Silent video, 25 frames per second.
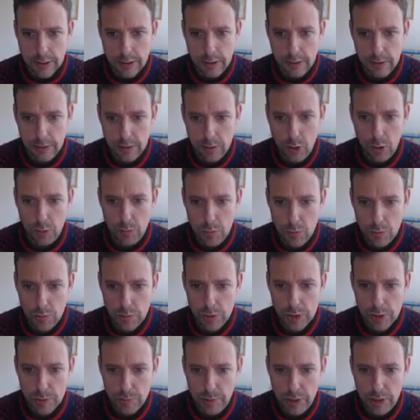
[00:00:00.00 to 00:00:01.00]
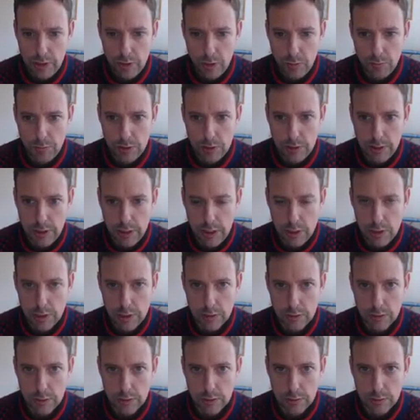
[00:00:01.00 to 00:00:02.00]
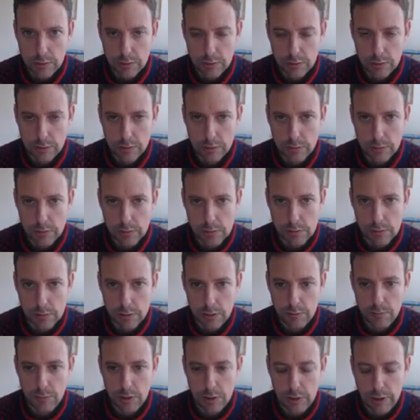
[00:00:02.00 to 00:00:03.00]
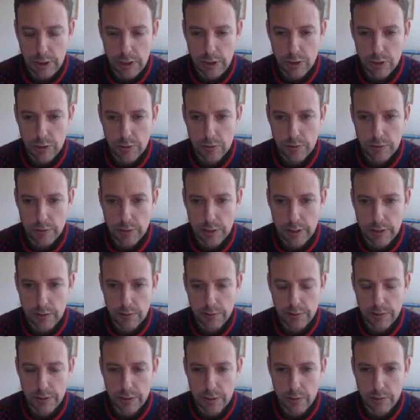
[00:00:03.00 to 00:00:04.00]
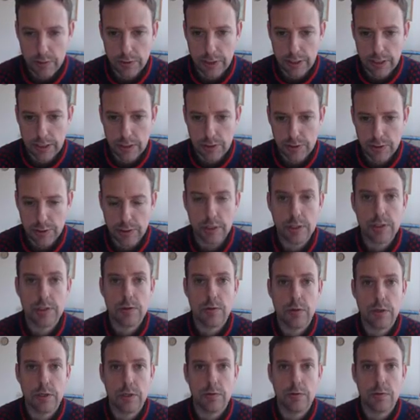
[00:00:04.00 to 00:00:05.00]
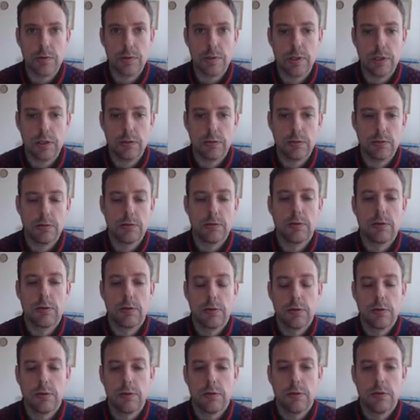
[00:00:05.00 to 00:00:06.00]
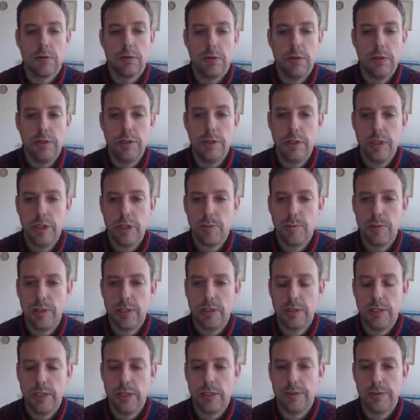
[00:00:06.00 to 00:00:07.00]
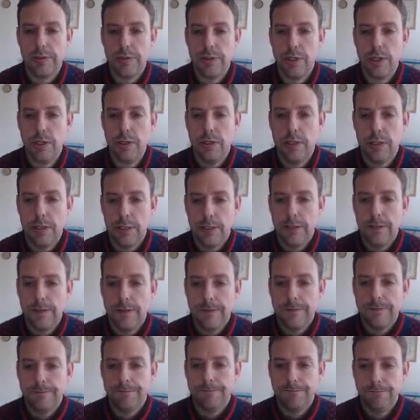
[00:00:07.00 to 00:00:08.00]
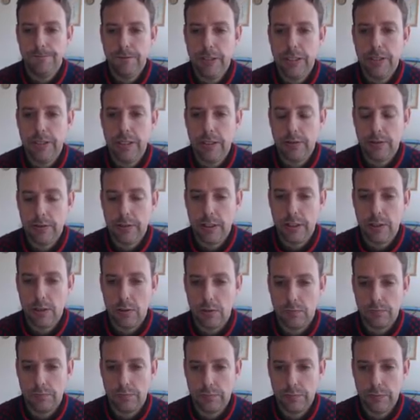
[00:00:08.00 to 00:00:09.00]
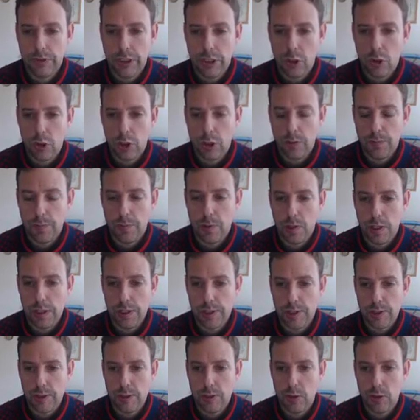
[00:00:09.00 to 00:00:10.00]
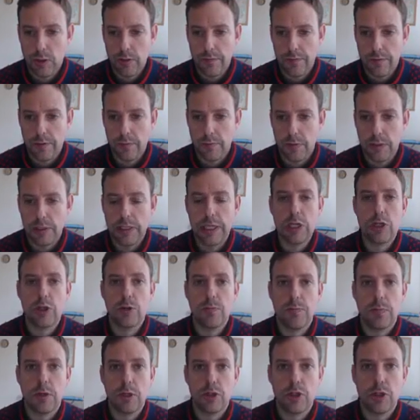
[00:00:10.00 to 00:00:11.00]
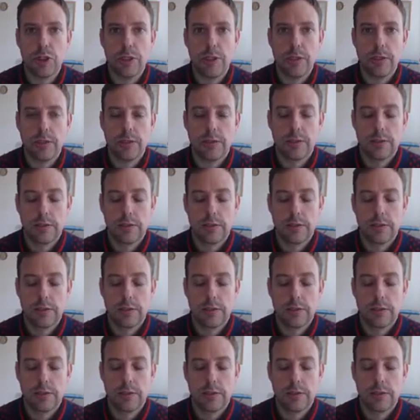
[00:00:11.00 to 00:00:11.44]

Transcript: A lot more is spent on Malaysia. In Malaysia on the housing. That's quite interesting. I didn't expect that. So, yeah, that occupies a lot of the Malaysian budget.